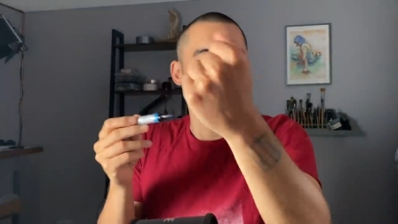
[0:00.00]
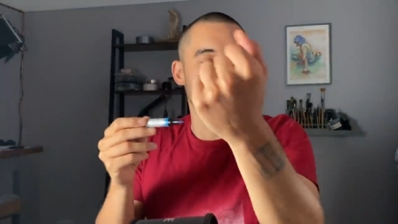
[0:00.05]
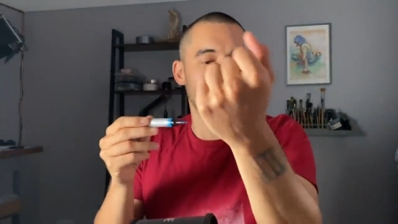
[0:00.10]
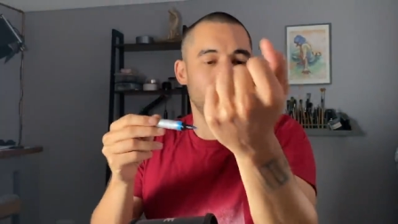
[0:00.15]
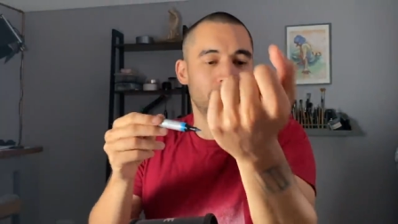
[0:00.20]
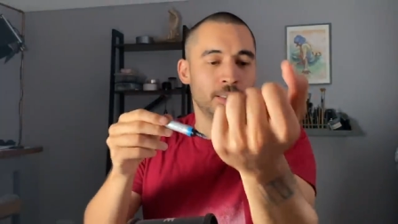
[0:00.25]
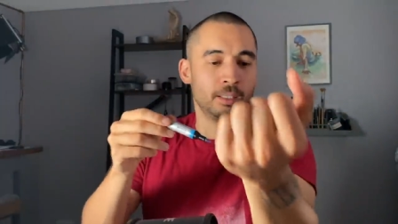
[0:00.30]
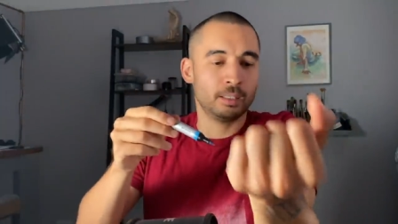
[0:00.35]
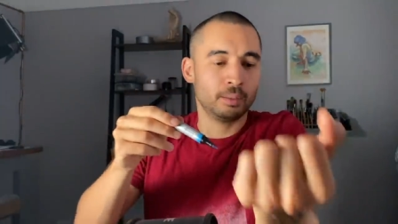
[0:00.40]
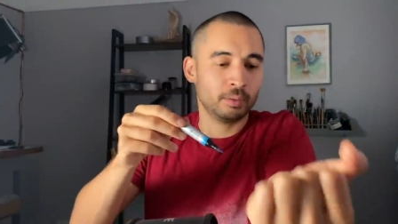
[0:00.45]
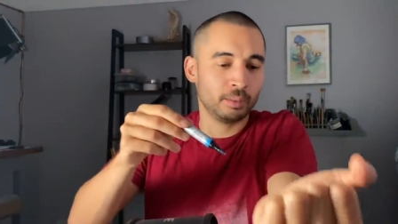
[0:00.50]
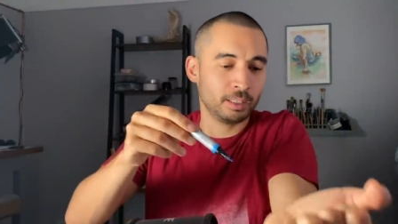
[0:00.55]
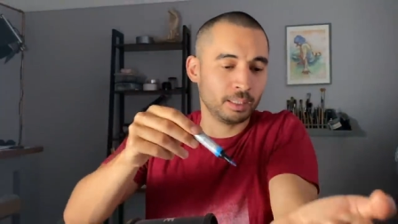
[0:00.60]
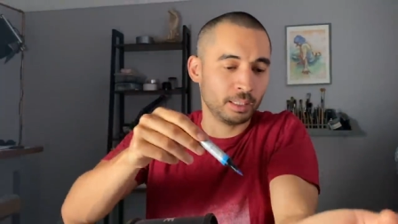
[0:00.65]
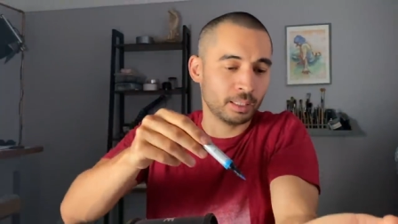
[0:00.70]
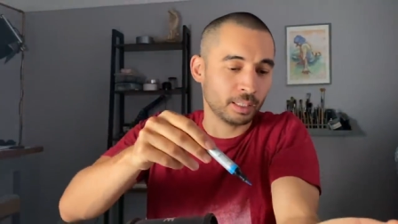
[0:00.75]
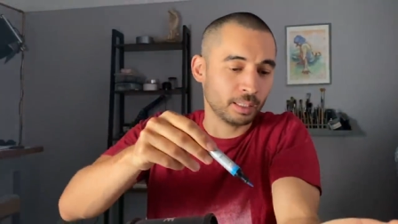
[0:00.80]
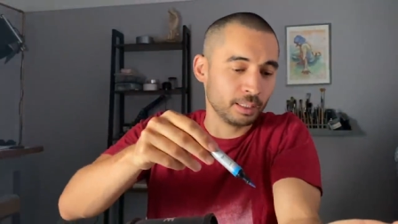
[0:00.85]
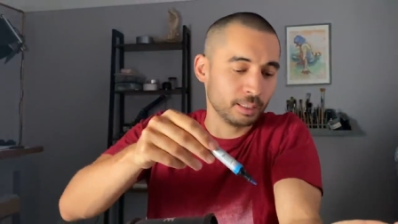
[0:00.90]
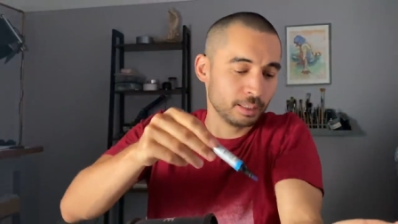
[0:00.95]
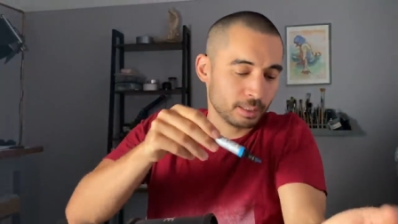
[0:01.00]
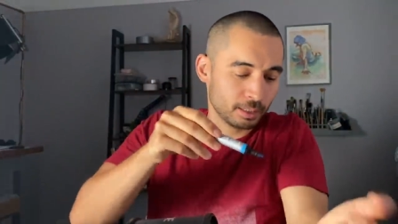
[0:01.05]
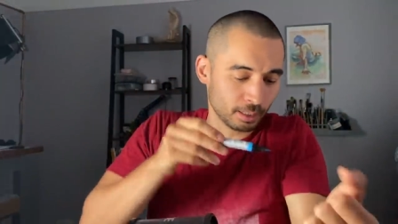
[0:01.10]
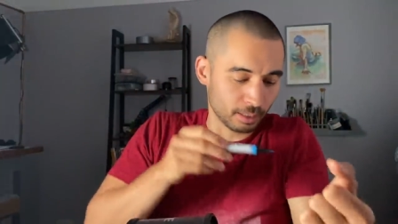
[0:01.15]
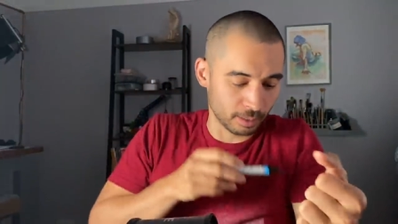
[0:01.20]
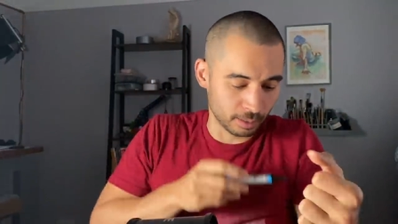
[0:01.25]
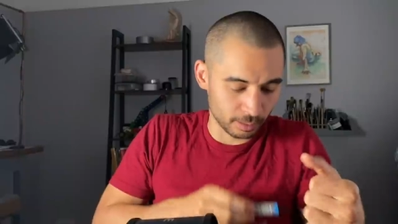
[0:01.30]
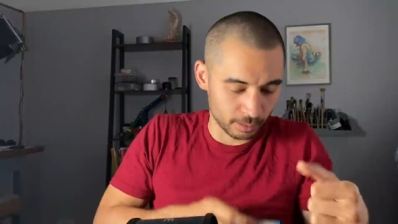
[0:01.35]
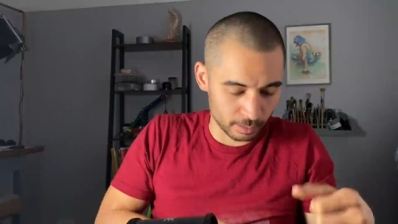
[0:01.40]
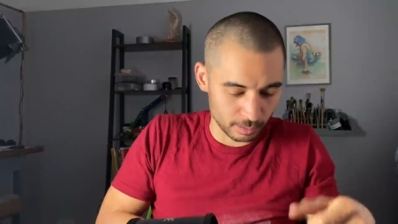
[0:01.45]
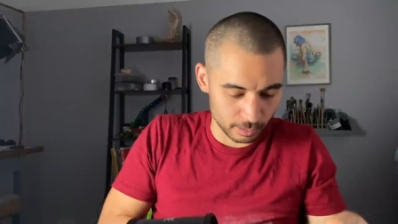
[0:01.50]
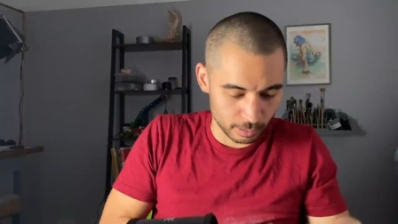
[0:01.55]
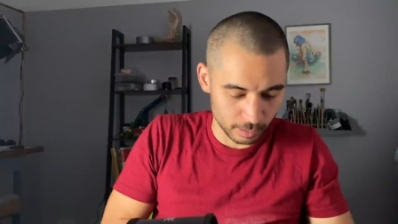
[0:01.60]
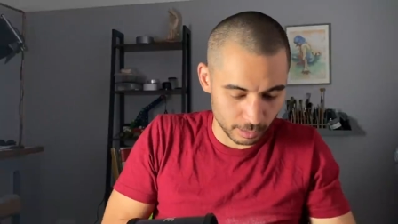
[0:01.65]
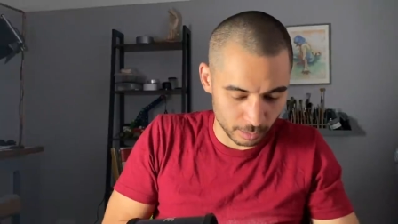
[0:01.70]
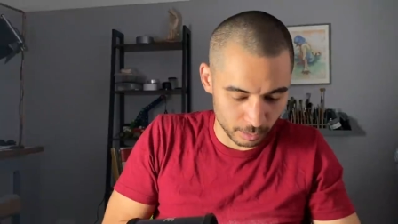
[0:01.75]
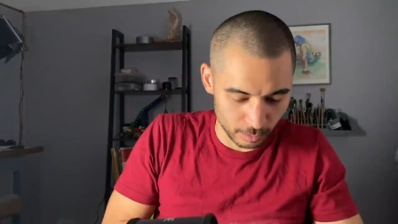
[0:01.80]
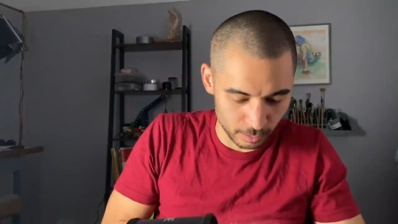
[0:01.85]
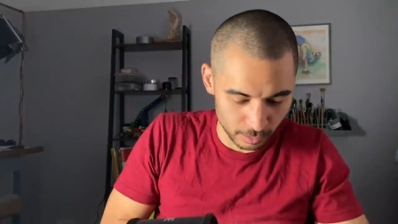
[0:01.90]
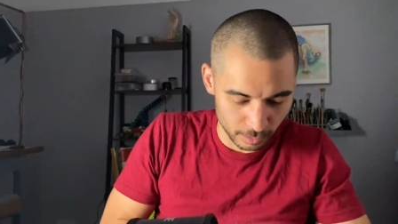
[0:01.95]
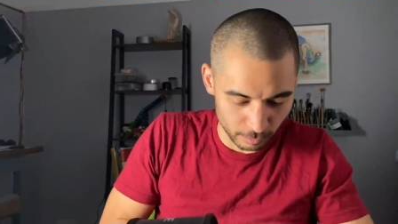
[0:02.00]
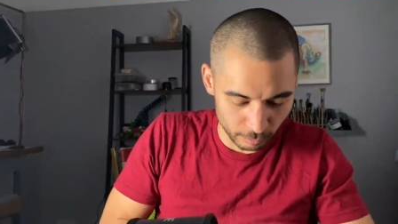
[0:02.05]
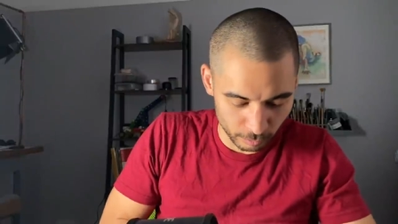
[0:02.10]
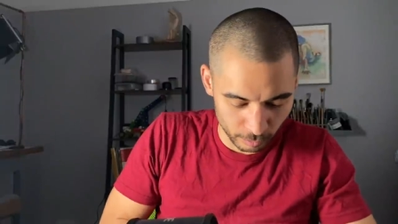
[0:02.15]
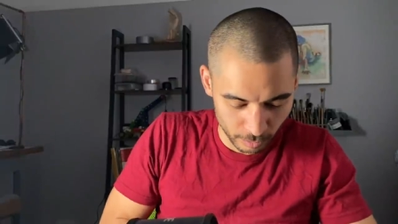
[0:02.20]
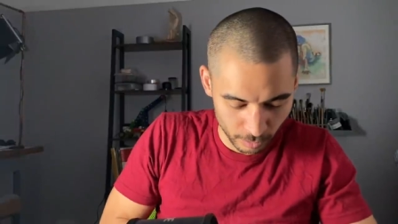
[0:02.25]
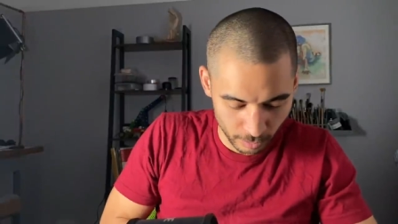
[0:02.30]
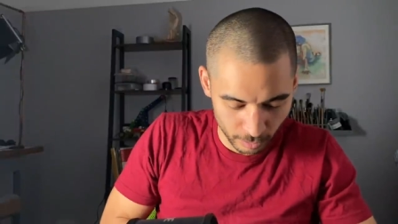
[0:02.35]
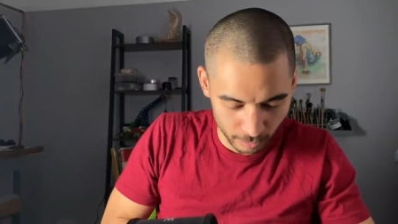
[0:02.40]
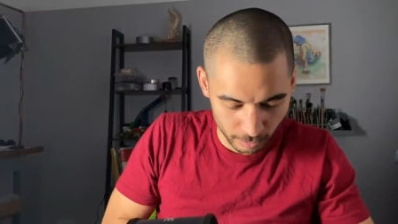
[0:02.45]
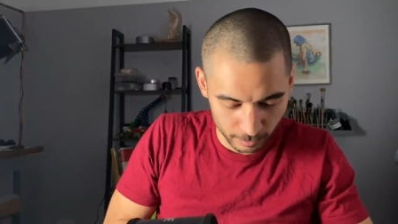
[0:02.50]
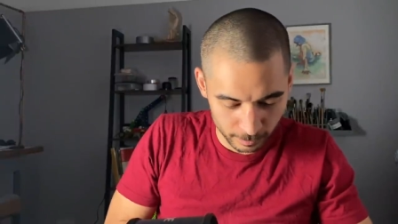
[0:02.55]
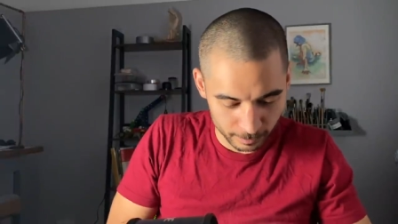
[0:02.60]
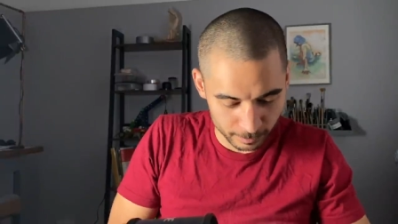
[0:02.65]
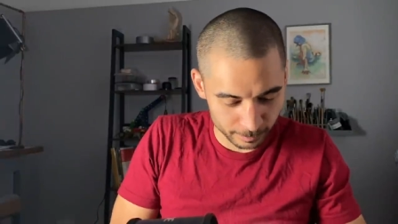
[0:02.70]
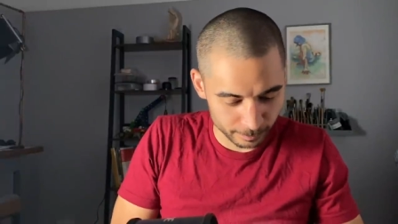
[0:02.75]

And then on the other side, shall I use a different color?